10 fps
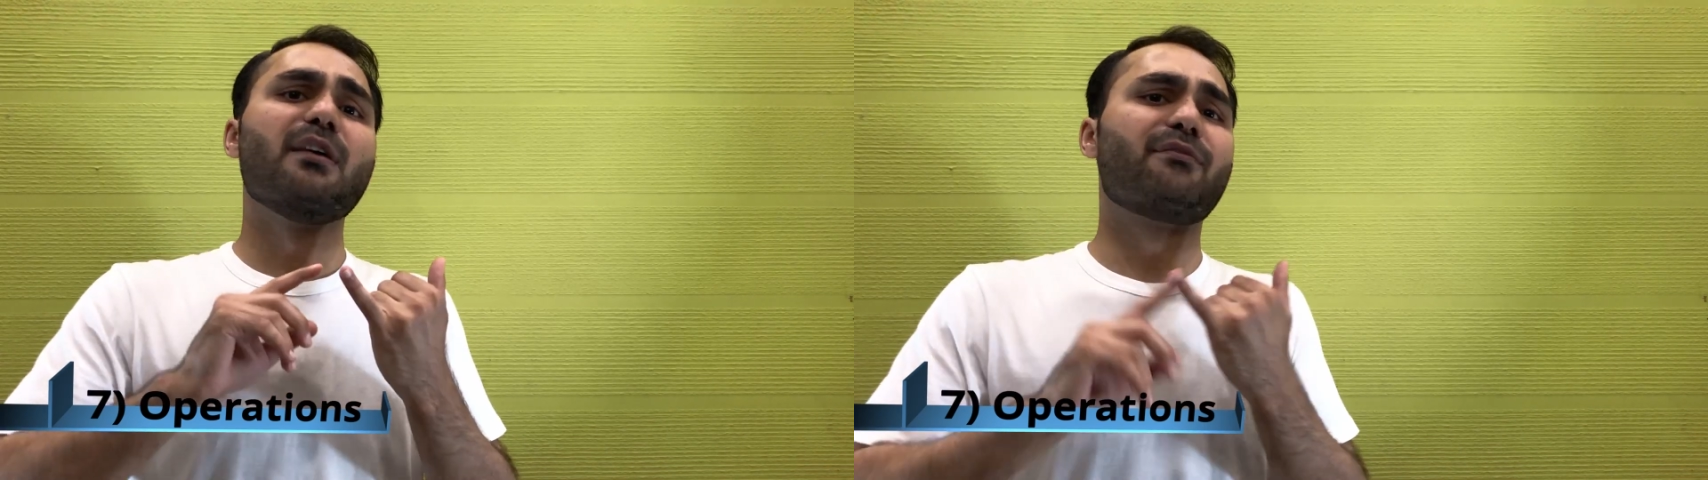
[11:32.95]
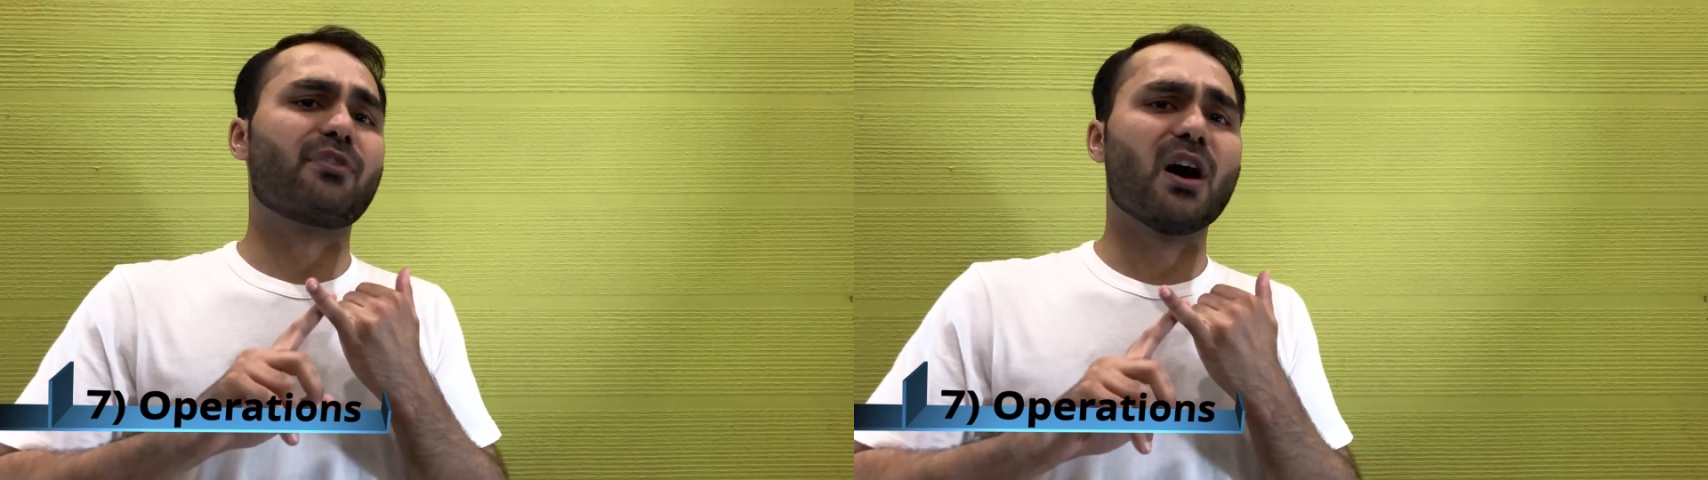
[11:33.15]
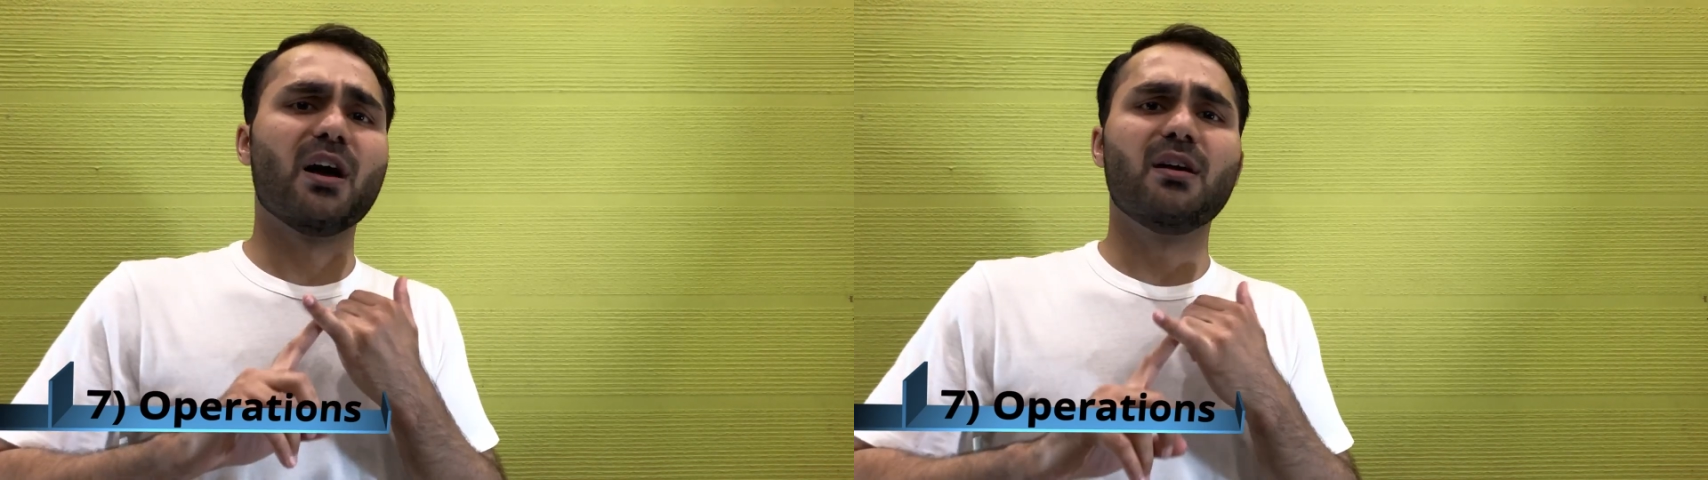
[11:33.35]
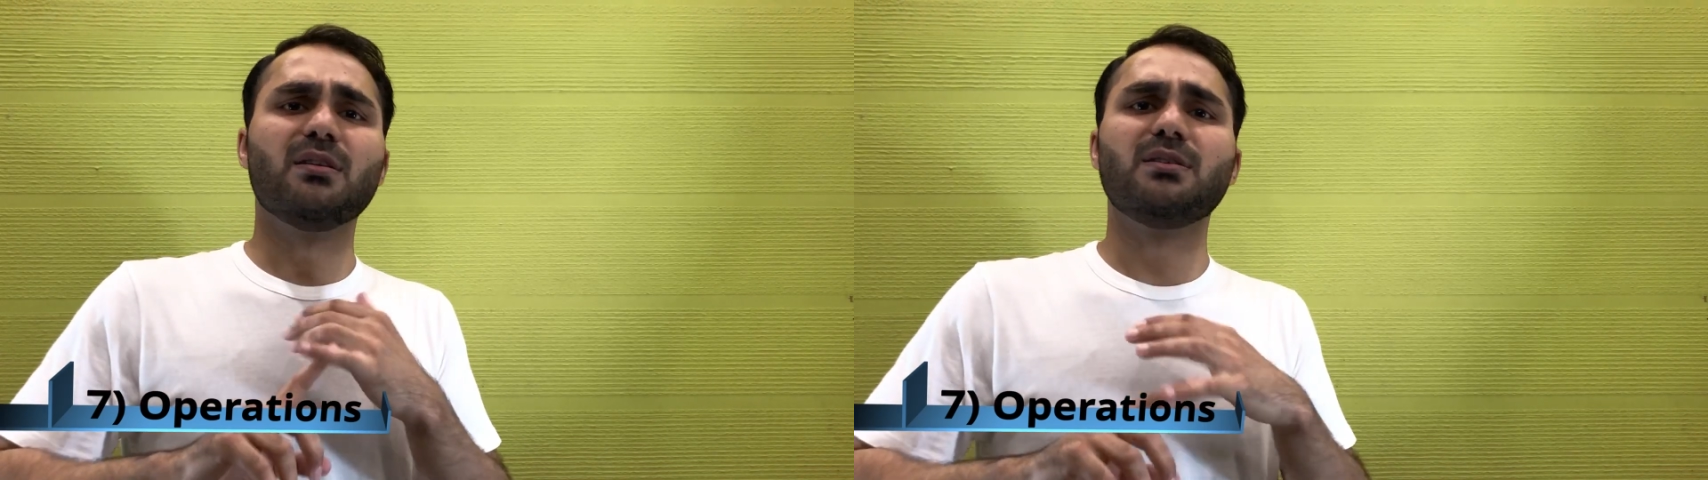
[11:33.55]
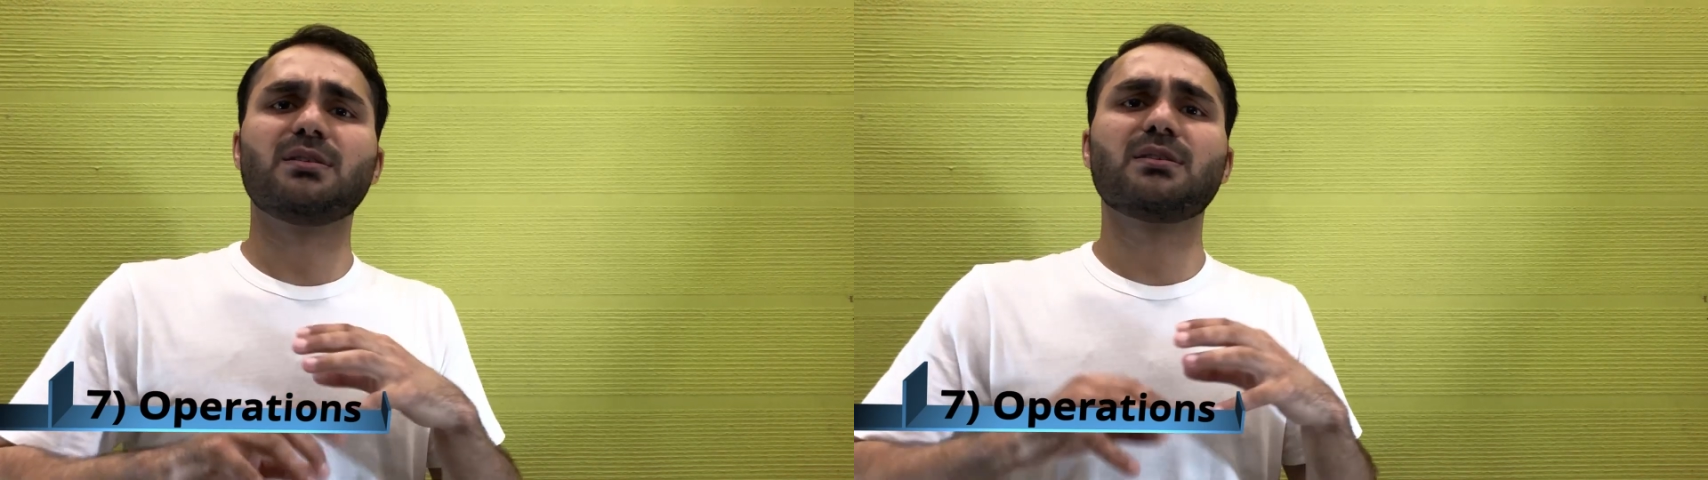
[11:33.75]

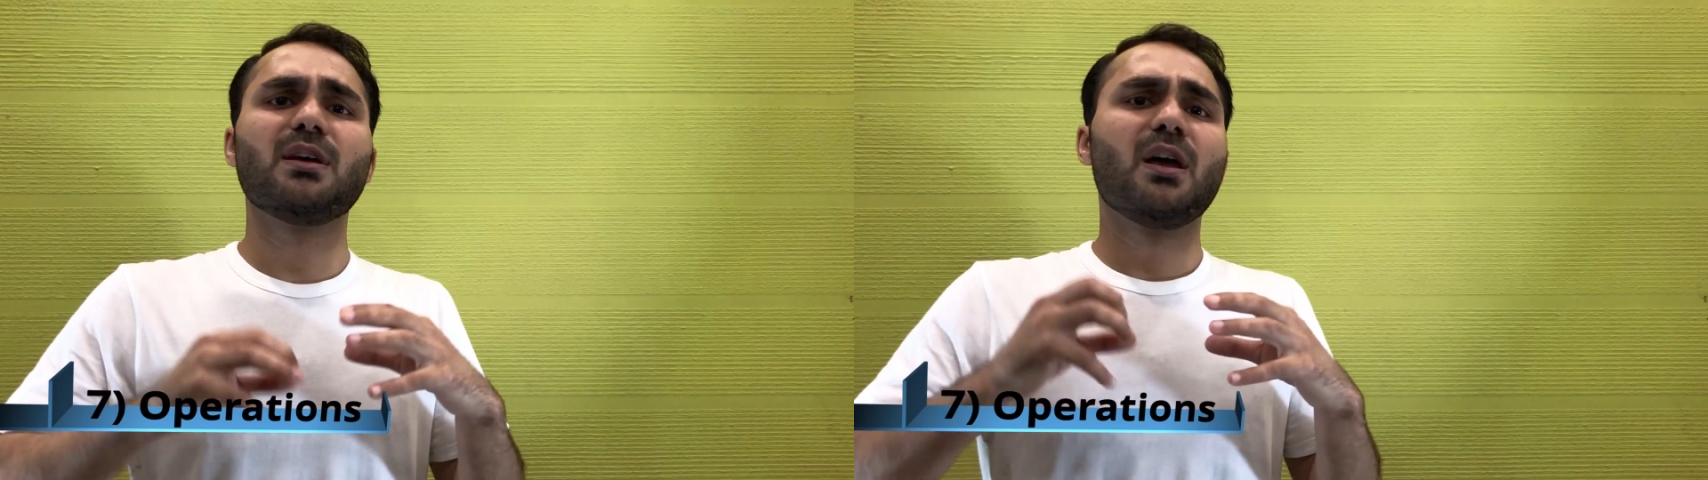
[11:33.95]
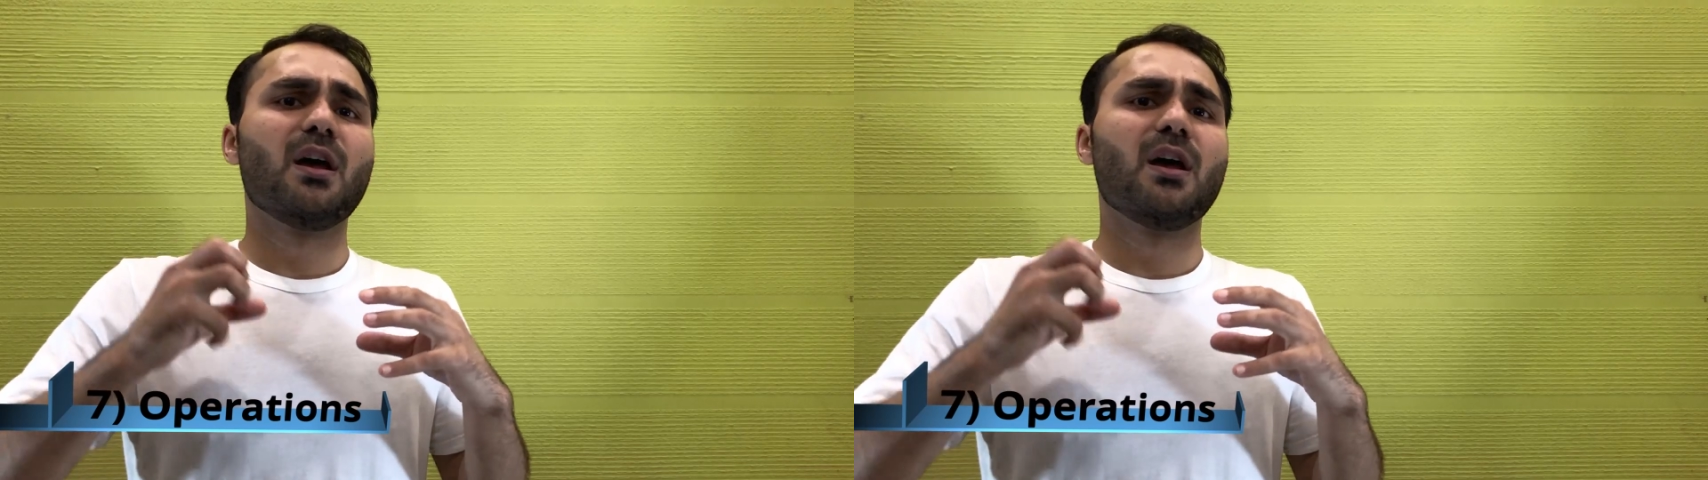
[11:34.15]
fryers,